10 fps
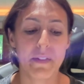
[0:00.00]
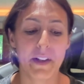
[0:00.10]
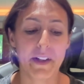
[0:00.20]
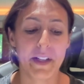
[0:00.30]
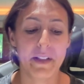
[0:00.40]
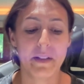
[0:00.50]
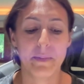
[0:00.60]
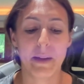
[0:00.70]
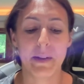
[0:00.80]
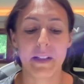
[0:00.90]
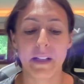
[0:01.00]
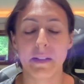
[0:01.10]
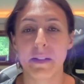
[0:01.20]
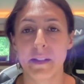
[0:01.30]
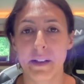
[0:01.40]
variants may be
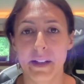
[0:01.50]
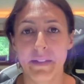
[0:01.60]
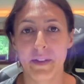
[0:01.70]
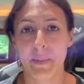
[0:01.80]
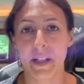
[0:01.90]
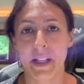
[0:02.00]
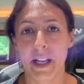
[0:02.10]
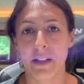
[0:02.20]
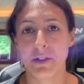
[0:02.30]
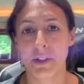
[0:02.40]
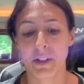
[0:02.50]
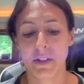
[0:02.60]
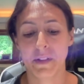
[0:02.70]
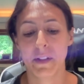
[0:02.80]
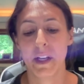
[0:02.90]
necessary for
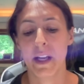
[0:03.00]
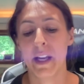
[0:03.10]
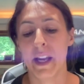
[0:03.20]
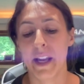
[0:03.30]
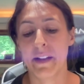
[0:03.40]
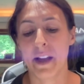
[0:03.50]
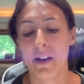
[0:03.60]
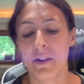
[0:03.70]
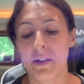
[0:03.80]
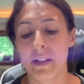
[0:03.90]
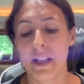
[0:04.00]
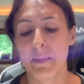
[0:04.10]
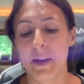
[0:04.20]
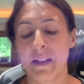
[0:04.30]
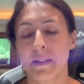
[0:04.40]
pediatrics and the elderly
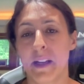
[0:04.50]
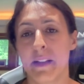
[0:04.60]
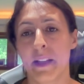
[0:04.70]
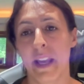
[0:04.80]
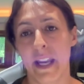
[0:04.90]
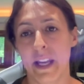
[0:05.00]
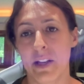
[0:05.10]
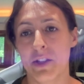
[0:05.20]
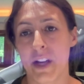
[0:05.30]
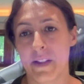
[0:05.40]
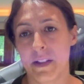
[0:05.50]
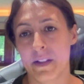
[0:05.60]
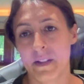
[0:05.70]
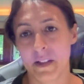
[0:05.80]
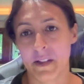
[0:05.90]
based on the age and the
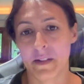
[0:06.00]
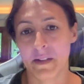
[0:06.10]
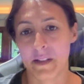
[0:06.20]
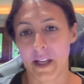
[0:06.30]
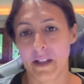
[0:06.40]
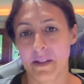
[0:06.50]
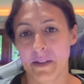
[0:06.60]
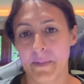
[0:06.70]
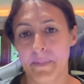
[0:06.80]
disease state.